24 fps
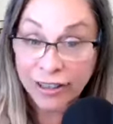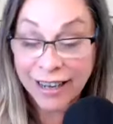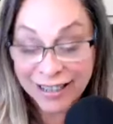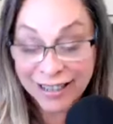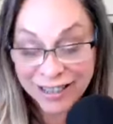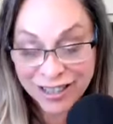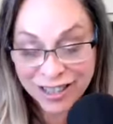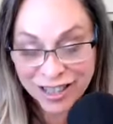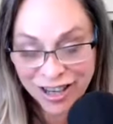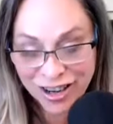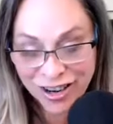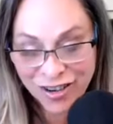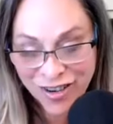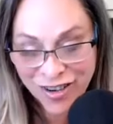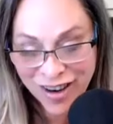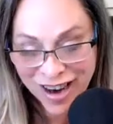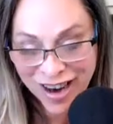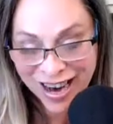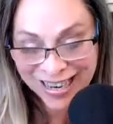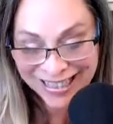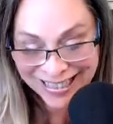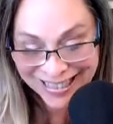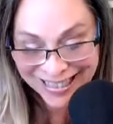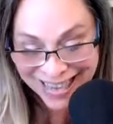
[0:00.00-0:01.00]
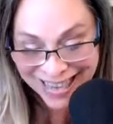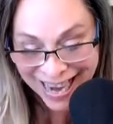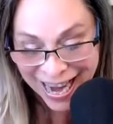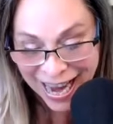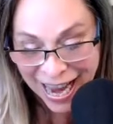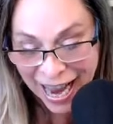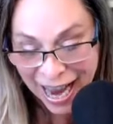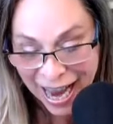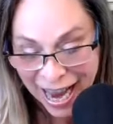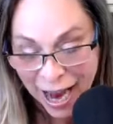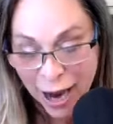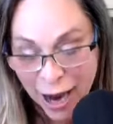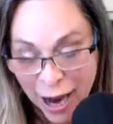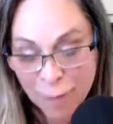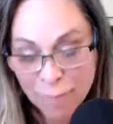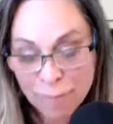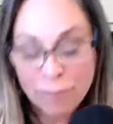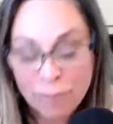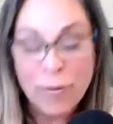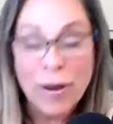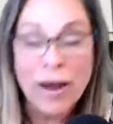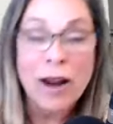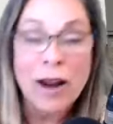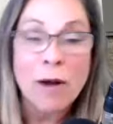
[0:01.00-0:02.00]
last year was.
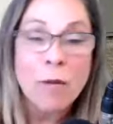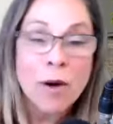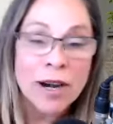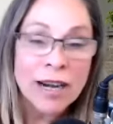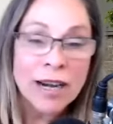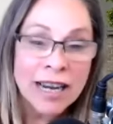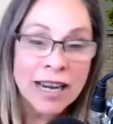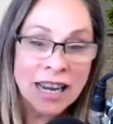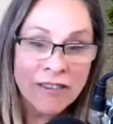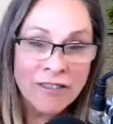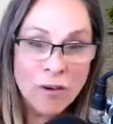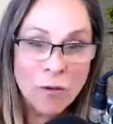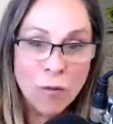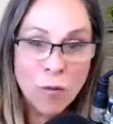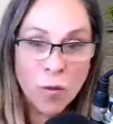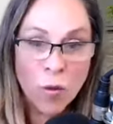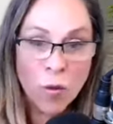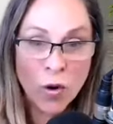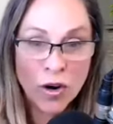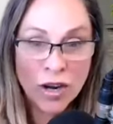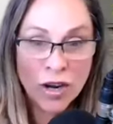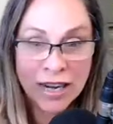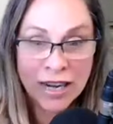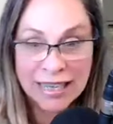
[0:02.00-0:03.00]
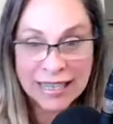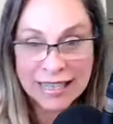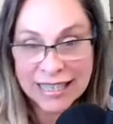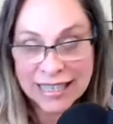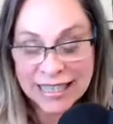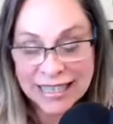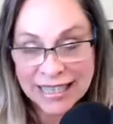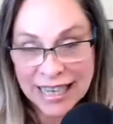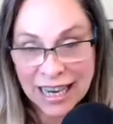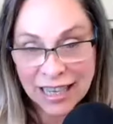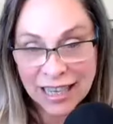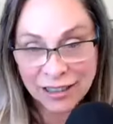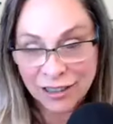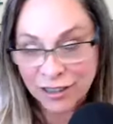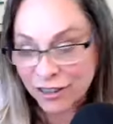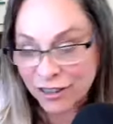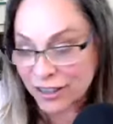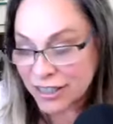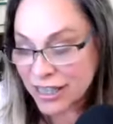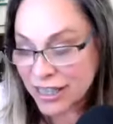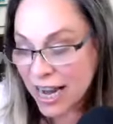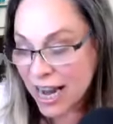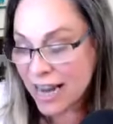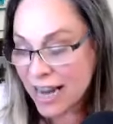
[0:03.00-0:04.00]
Um, but I want to give a warning to
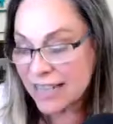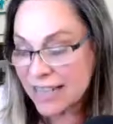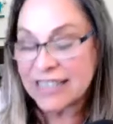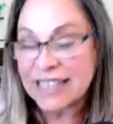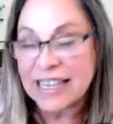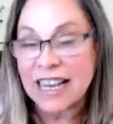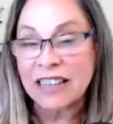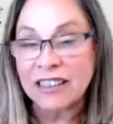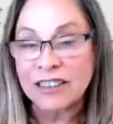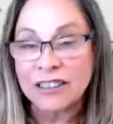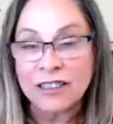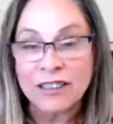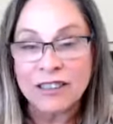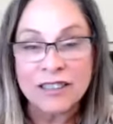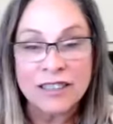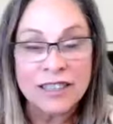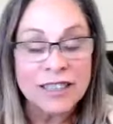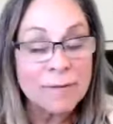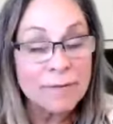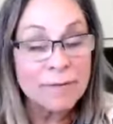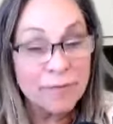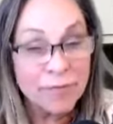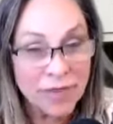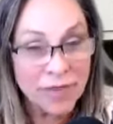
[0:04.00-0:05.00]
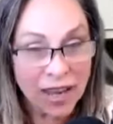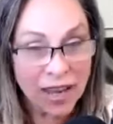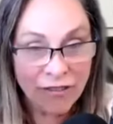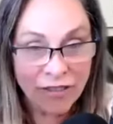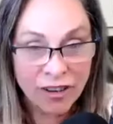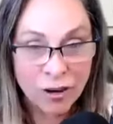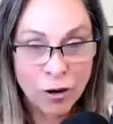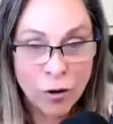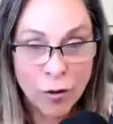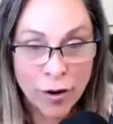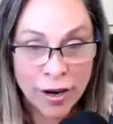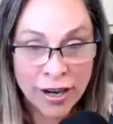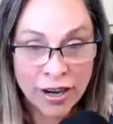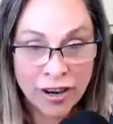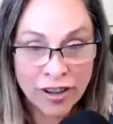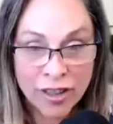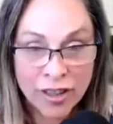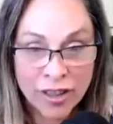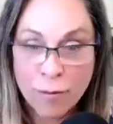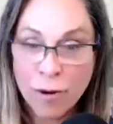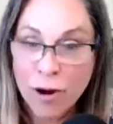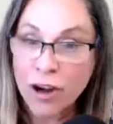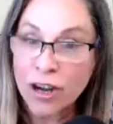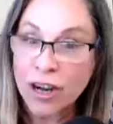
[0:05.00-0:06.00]
sellers. Sellers, if you're going on
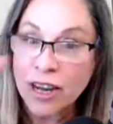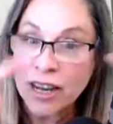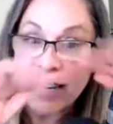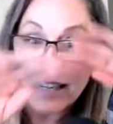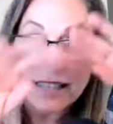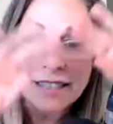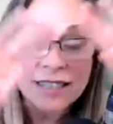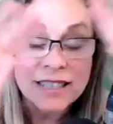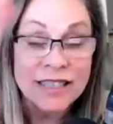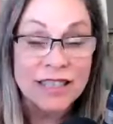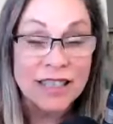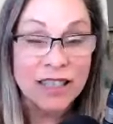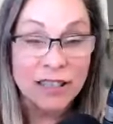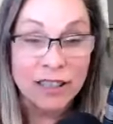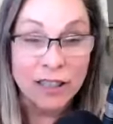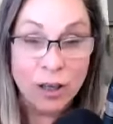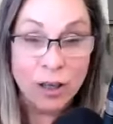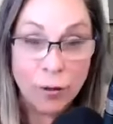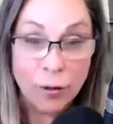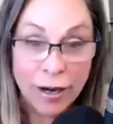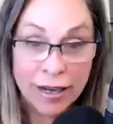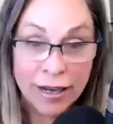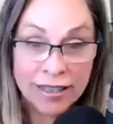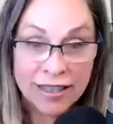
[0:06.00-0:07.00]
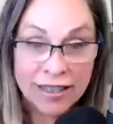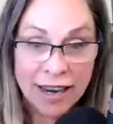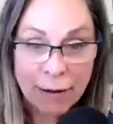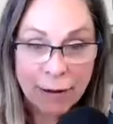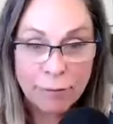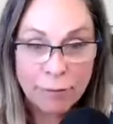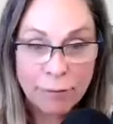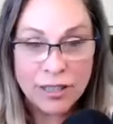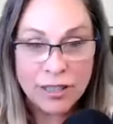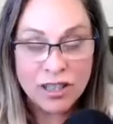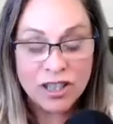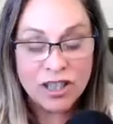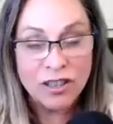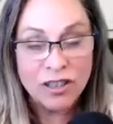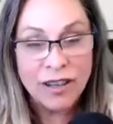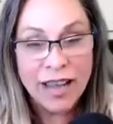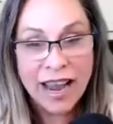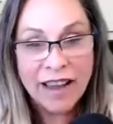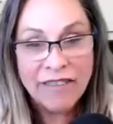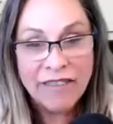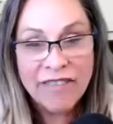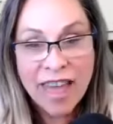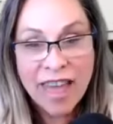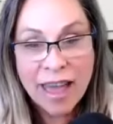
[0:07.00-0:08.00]
the market, it's still a great time. We still
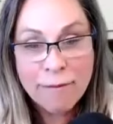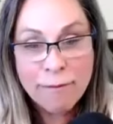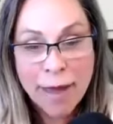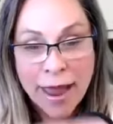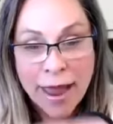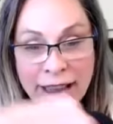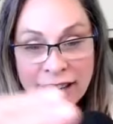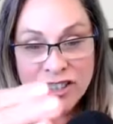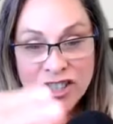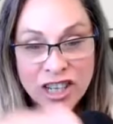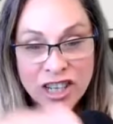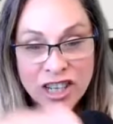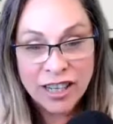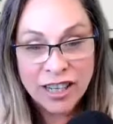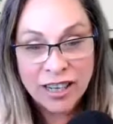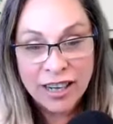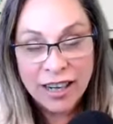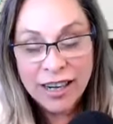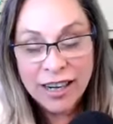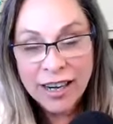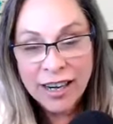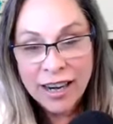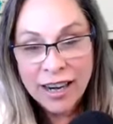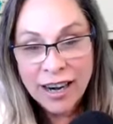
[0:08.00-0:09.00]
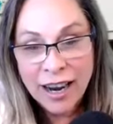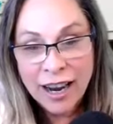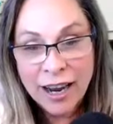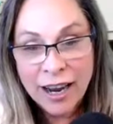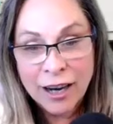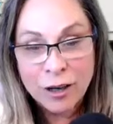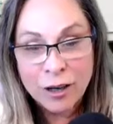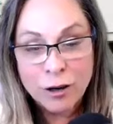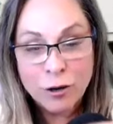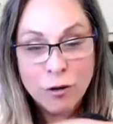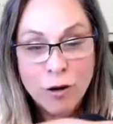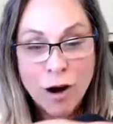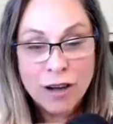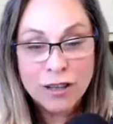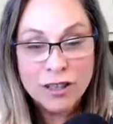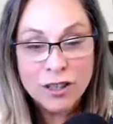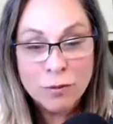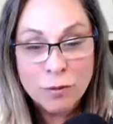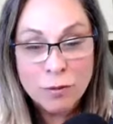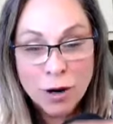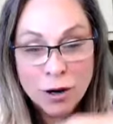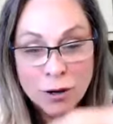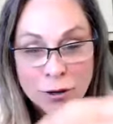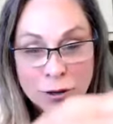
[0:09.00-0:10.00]
have that magic uh,
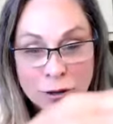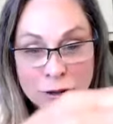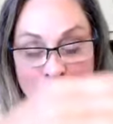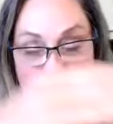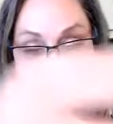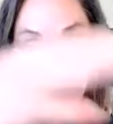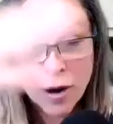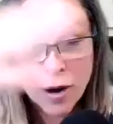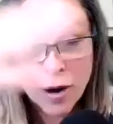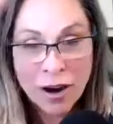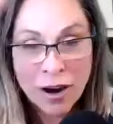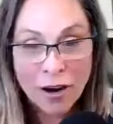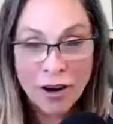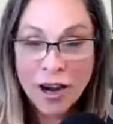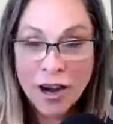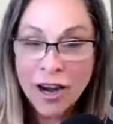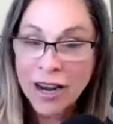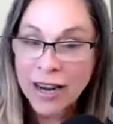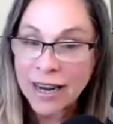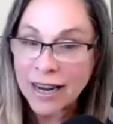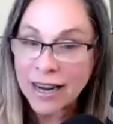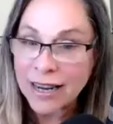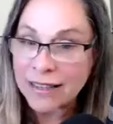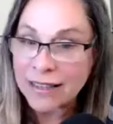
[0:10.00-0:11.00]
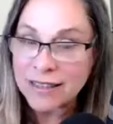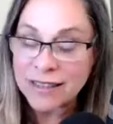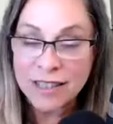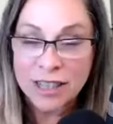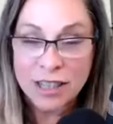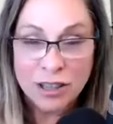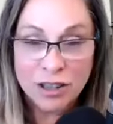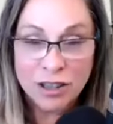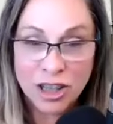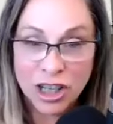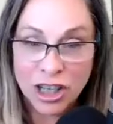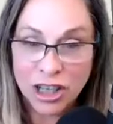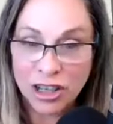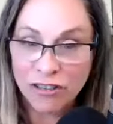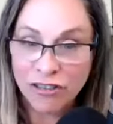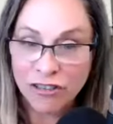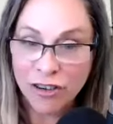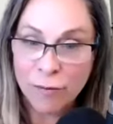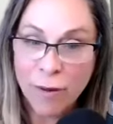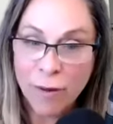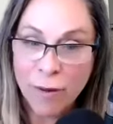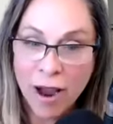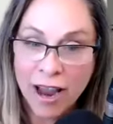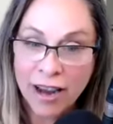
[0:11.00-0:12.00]
crossroads where it's still good
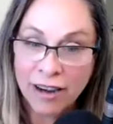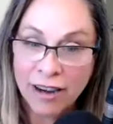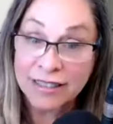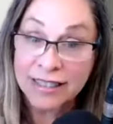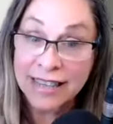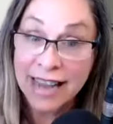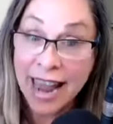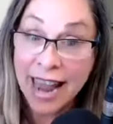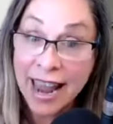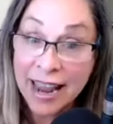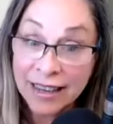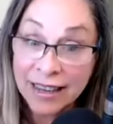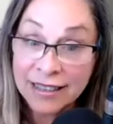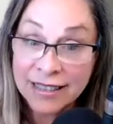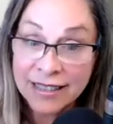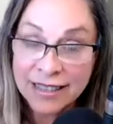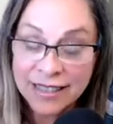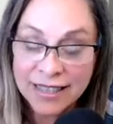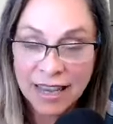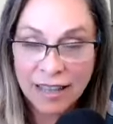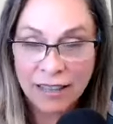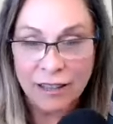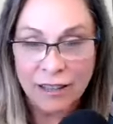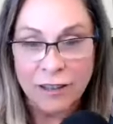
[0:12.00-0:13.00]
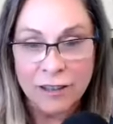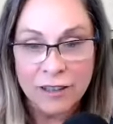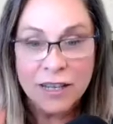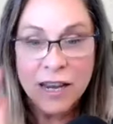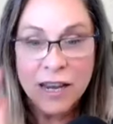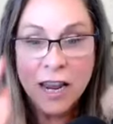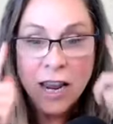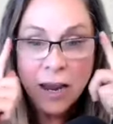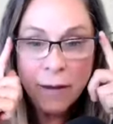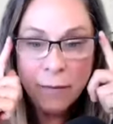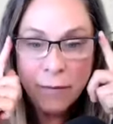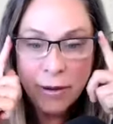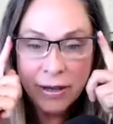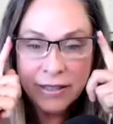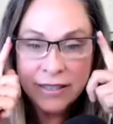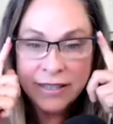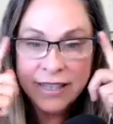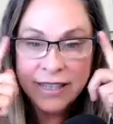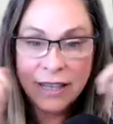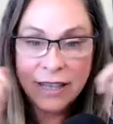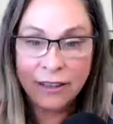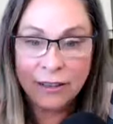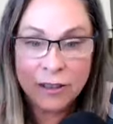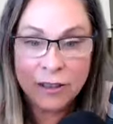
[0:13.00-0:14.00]
for buyers and sellers. But
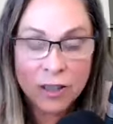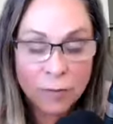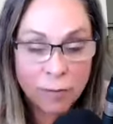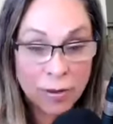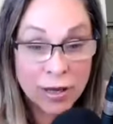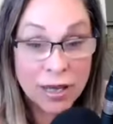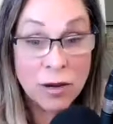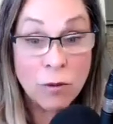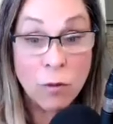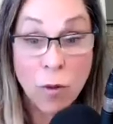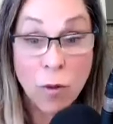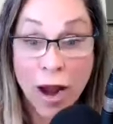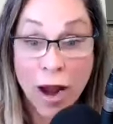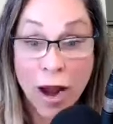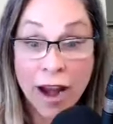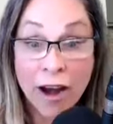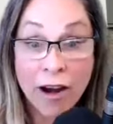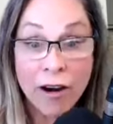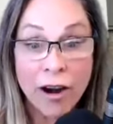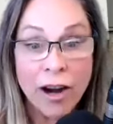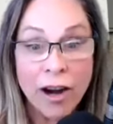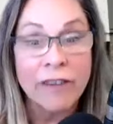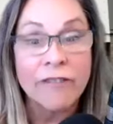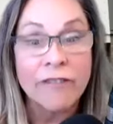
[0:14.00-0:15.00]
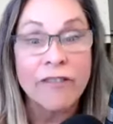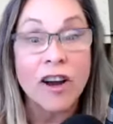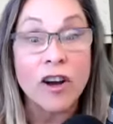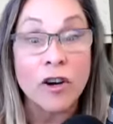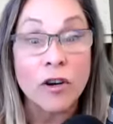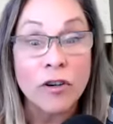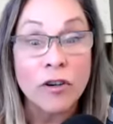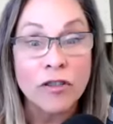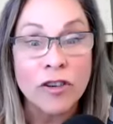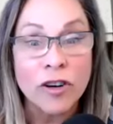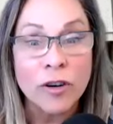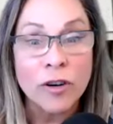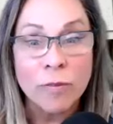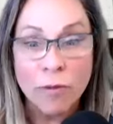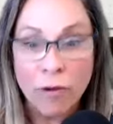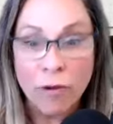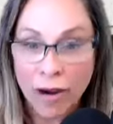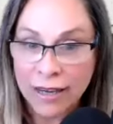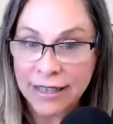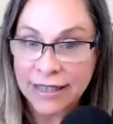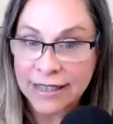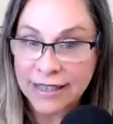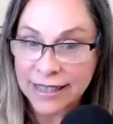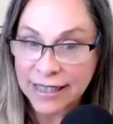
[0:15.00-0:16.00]
sellers, beware of
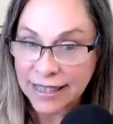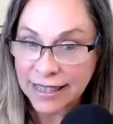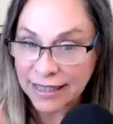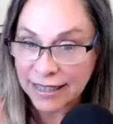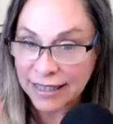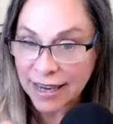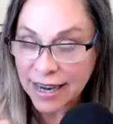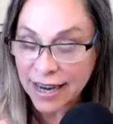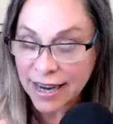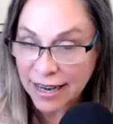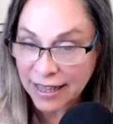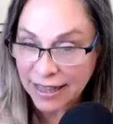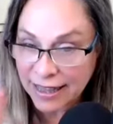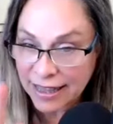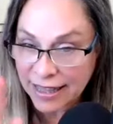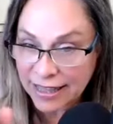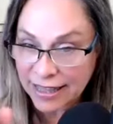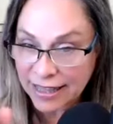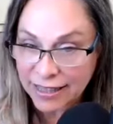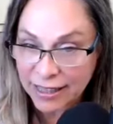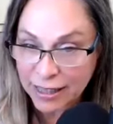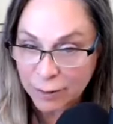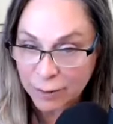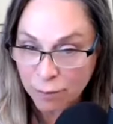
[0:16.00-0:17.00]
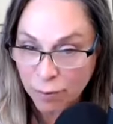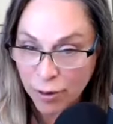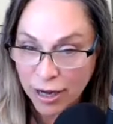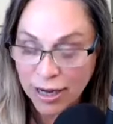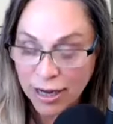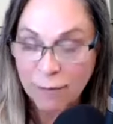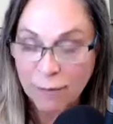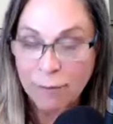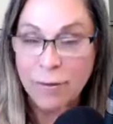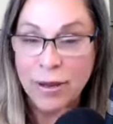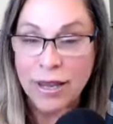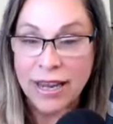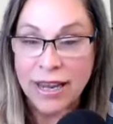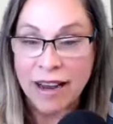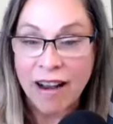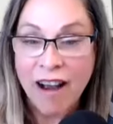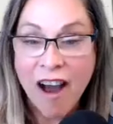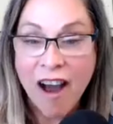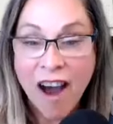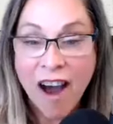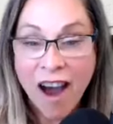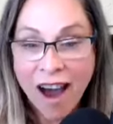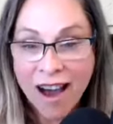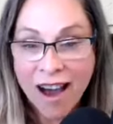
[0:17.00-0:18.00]
overpricing this spring
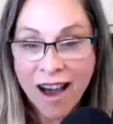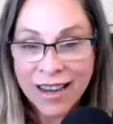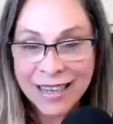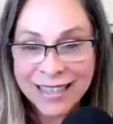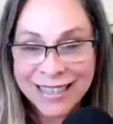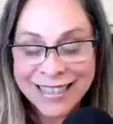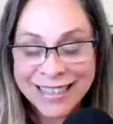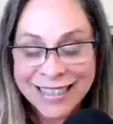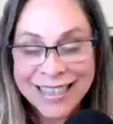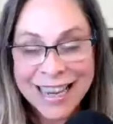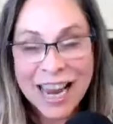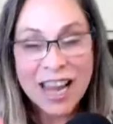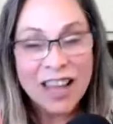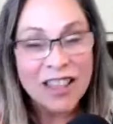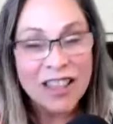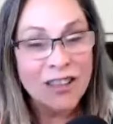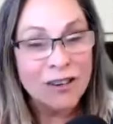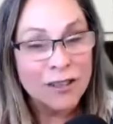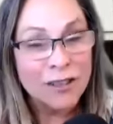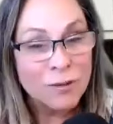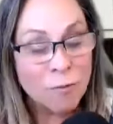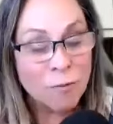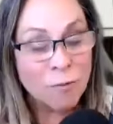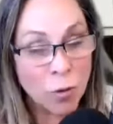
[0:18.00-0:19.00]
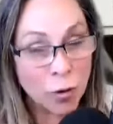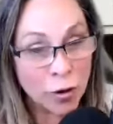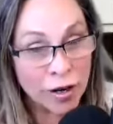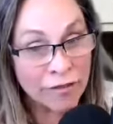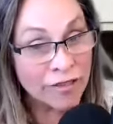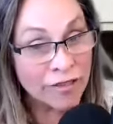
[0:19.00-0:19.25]
because there's more